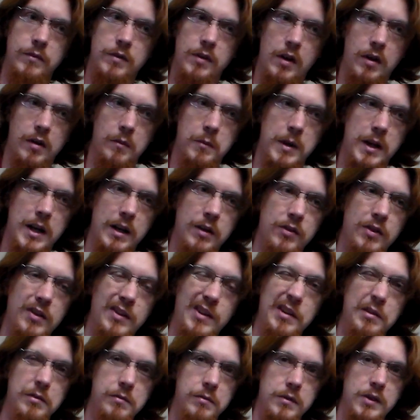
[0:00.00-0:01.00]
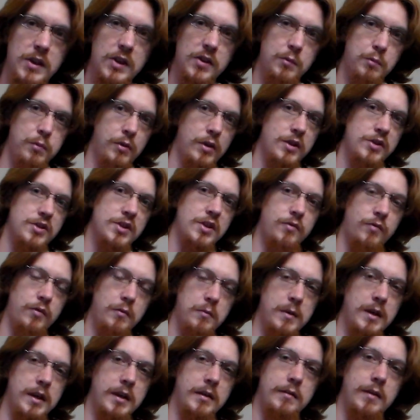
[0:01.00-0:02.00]
So I mean, that was a little disappointing just for
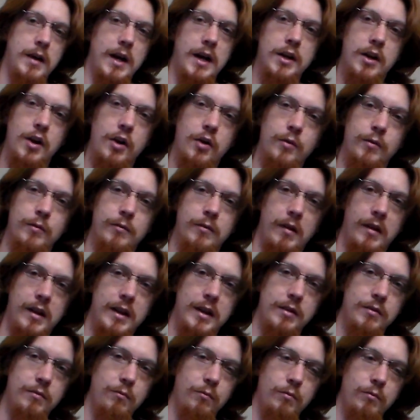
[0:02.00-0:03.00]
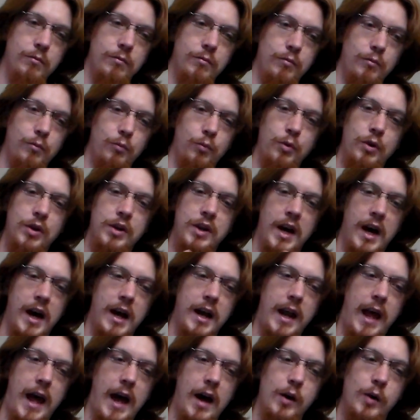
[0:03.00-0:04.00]
me. I know it would
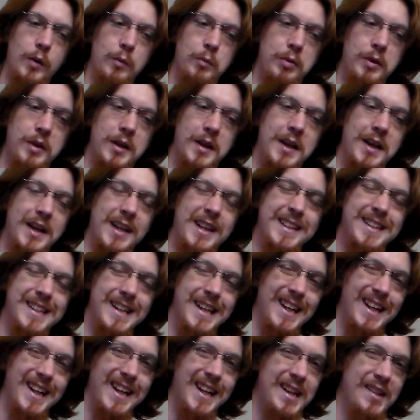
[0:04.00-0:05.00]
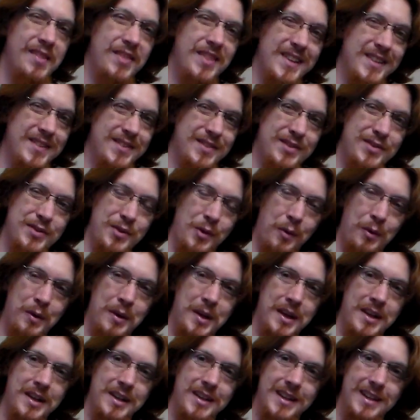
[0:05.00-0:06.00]
not help this
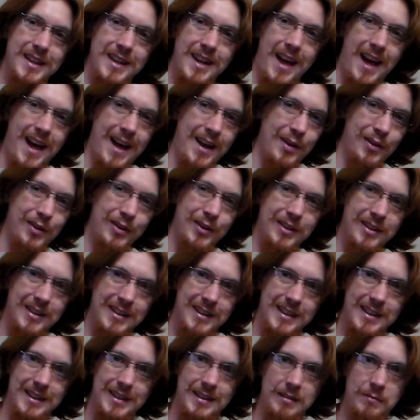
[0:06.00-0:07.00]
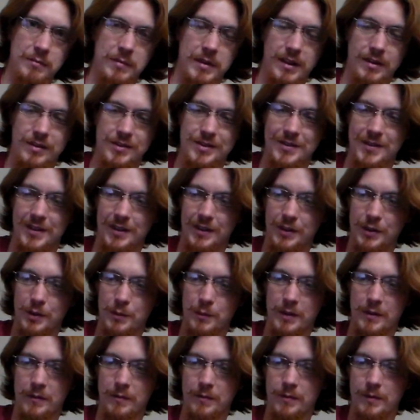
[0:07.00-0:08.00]
story at all, but that was just a
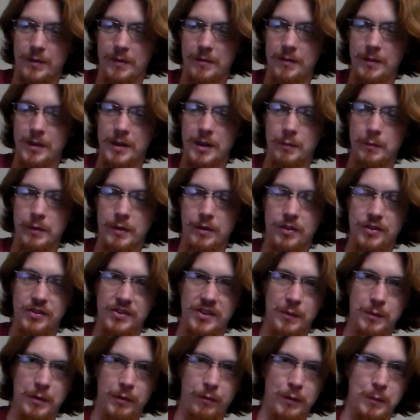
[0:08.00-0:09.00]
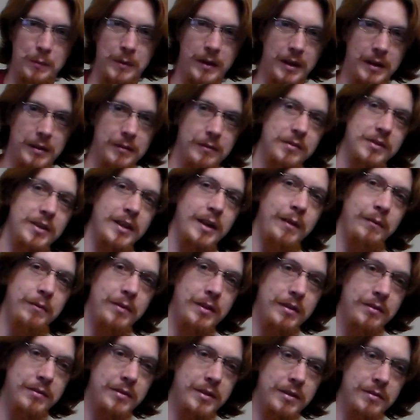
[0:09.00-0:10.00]
little bit something for me.
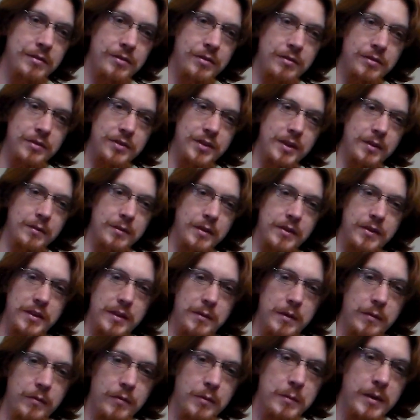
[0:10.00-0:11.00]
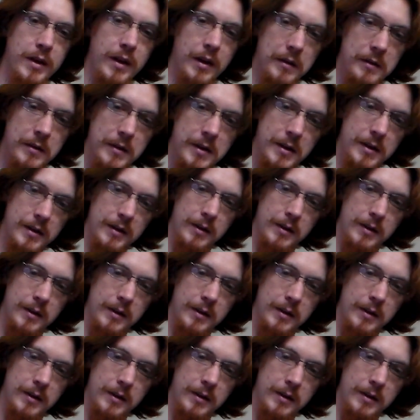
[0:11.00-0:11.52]
Something for me.